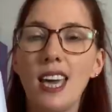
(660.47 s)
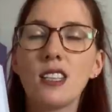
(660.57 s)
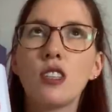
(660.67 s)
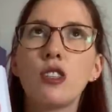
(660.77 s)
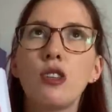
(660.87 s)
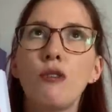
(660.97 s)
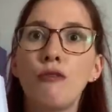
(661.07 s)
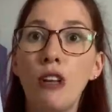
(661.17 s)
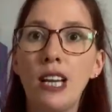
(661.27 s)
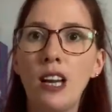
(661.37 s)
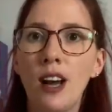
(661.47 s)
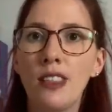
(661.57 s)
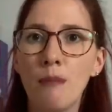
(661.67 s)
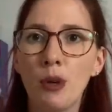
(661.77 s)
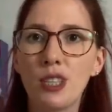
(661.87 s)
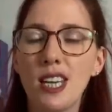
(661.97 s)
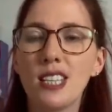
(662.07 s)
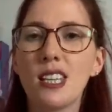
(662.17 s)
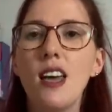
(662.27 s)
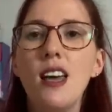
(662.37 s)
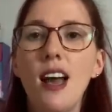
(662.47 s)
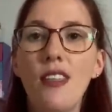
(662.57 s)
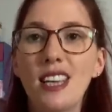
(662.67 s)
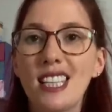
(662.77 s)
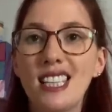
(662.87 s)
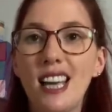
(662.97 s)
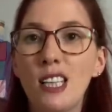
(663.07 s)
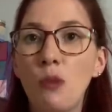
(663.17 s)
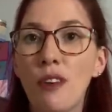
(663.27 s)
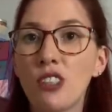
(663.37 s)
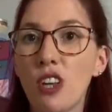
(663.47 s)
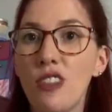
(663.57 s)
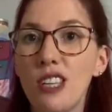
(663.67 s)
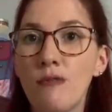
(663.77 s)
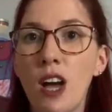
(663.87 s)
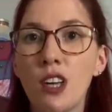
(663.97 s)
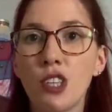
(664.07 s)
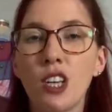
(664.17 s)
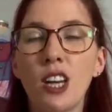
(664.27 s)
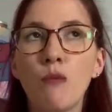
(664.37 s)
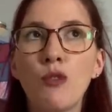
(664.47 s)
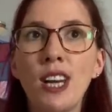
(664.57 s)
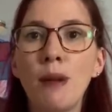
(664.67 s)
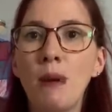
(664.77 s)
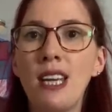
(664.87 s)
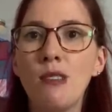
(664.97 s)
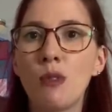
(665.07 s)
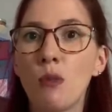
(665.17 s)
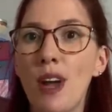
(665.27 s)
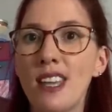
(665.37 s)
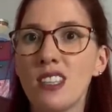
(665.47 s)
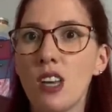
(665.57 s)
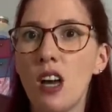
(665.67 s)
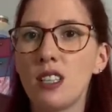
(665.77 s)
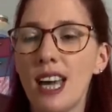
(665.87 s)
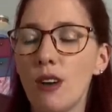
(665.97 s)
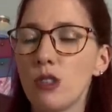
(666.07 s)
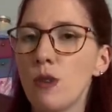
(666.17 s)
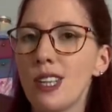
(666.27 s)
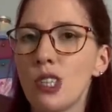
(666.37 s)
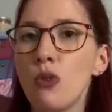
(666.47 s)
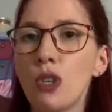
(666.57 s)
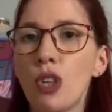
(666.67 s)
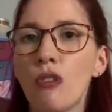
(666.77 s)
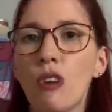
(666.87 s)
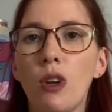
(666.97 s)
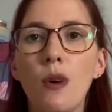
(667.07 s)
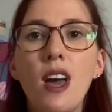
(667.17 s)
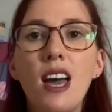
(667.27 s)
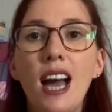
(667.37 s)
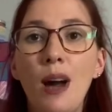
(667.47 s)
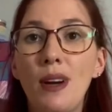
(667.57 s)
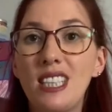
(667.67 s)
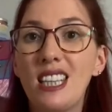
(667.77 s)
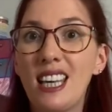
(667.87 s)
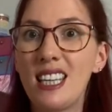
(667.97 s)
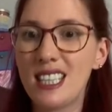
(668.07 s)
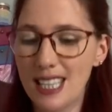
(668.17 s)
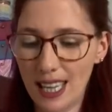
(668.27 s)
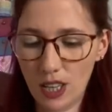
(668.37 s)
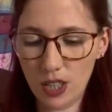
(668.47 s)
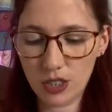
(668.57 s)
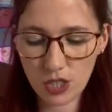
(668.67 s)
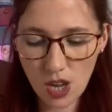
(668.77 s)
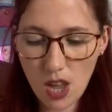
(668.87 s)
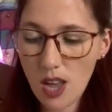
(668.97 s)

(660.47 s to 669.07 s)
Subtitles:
it to fully line the bodice, and that's exactly what I've done on this version, and I'm really pleased with the way it's turned out. So I'll talk you through how I did that in a second.